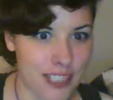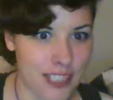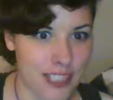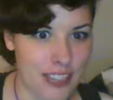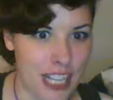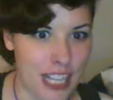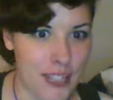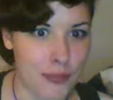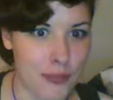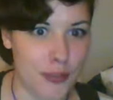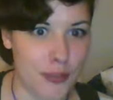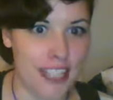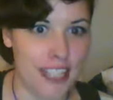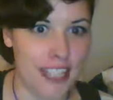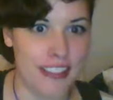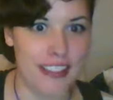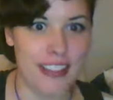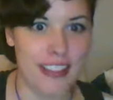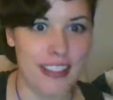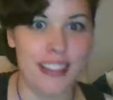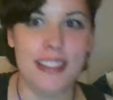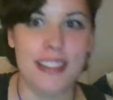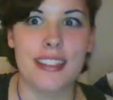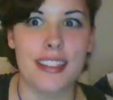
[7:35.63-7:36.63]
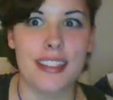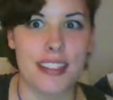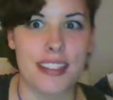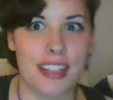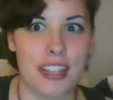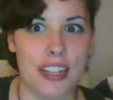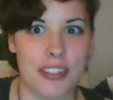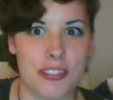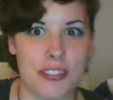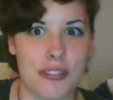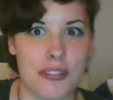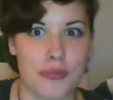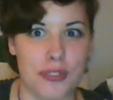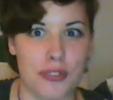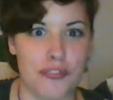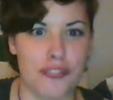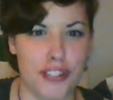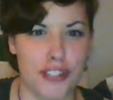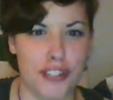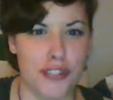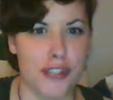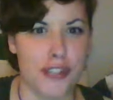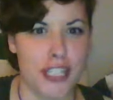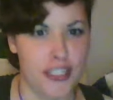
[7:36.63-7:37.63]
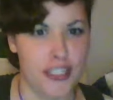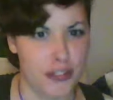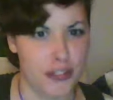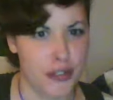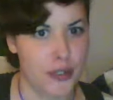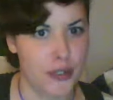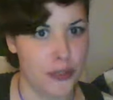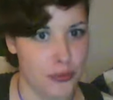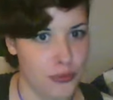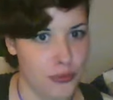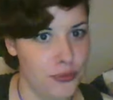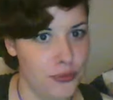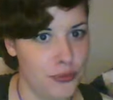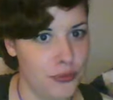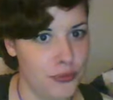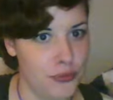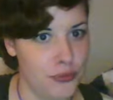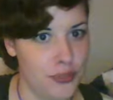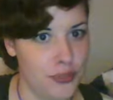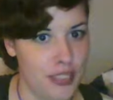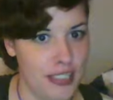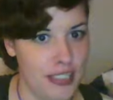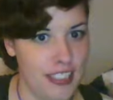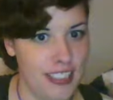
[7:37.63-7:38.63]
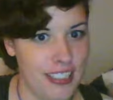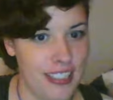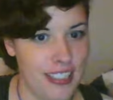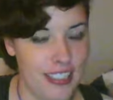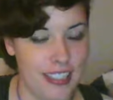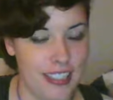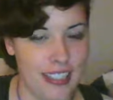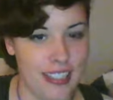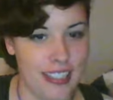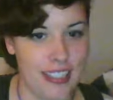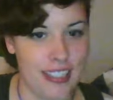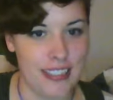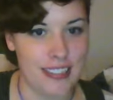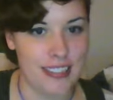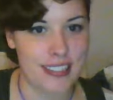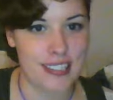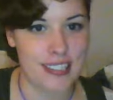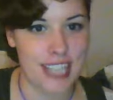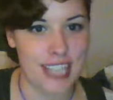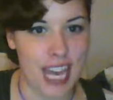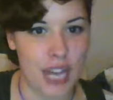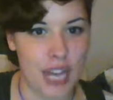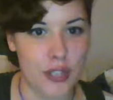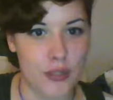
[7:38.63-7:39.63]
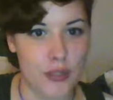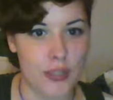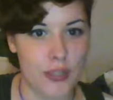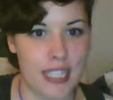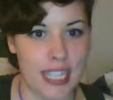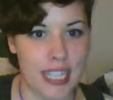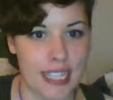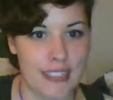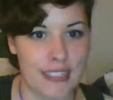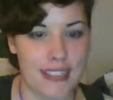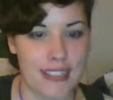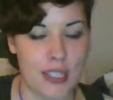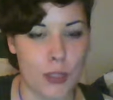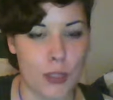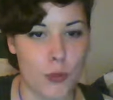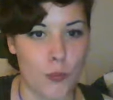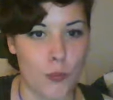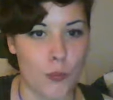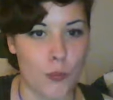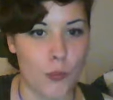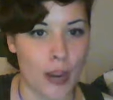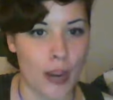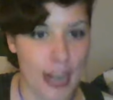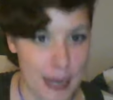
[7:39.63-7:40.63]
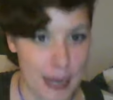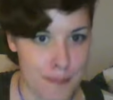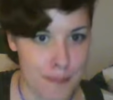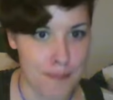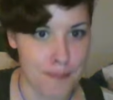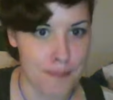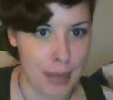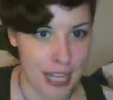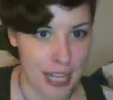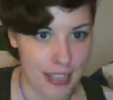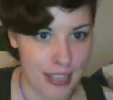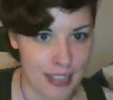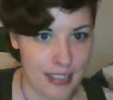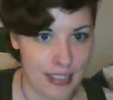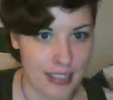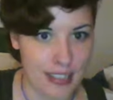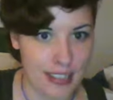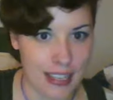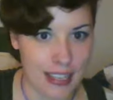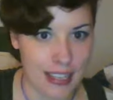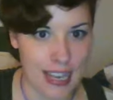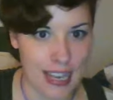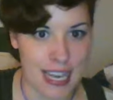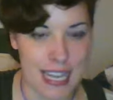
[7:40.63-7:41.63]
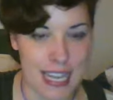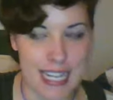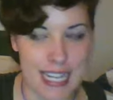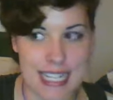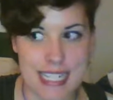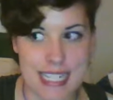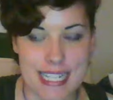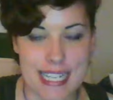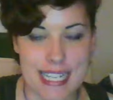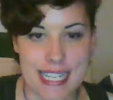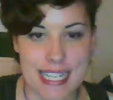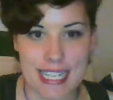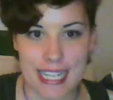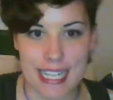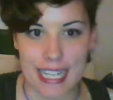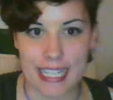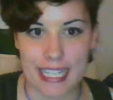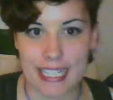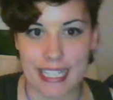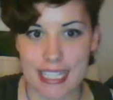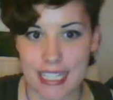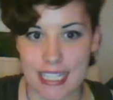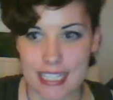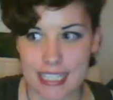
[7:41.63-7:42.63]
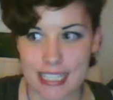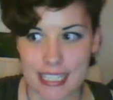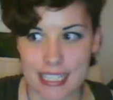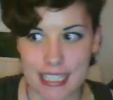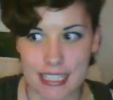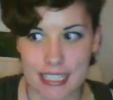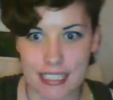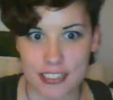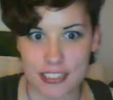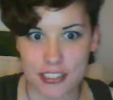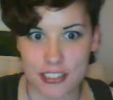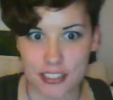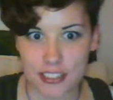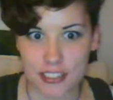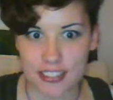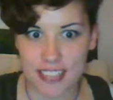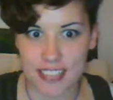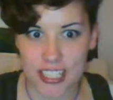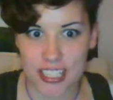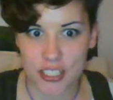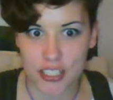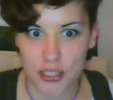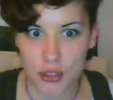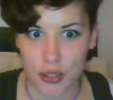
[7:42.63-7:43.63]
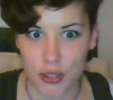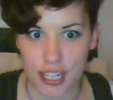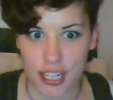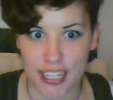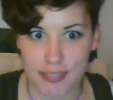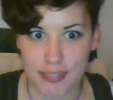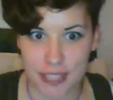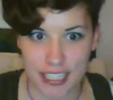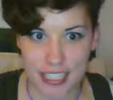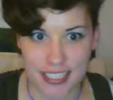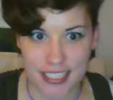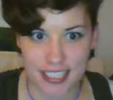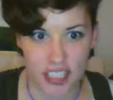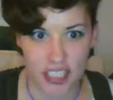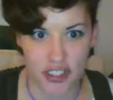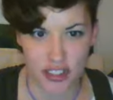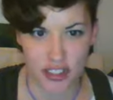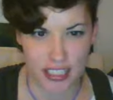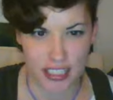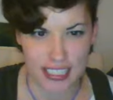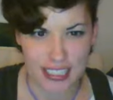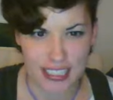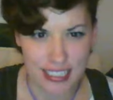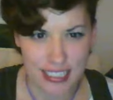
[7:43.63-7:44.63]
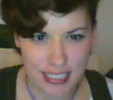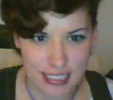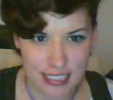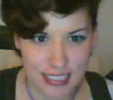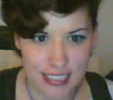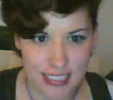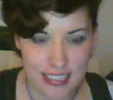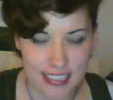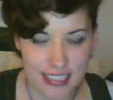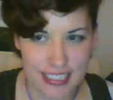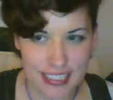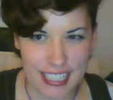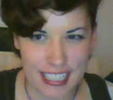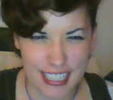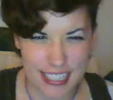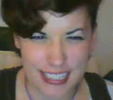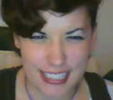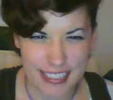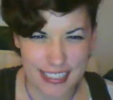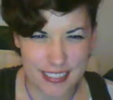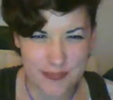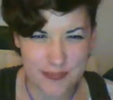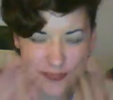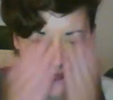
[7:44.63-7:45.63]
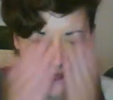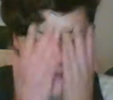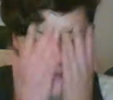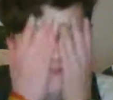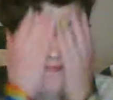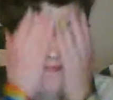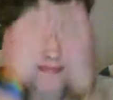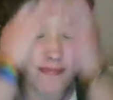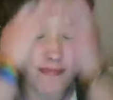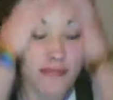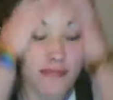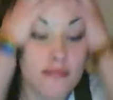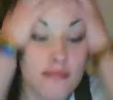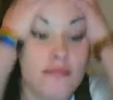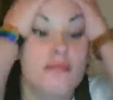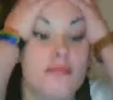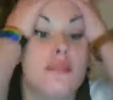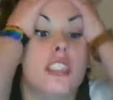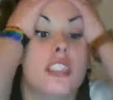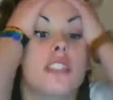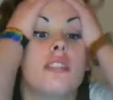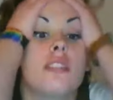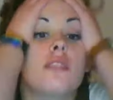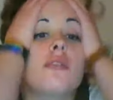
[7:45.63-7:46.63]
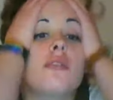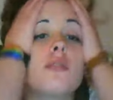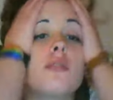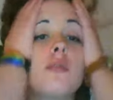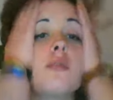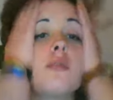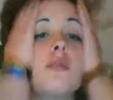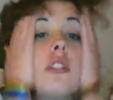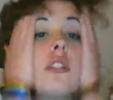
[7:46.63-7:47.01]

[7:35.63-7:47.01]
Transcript: That's what that's referring to. It's casualizing rape and, like, sex trade, essentially. Like, I just don't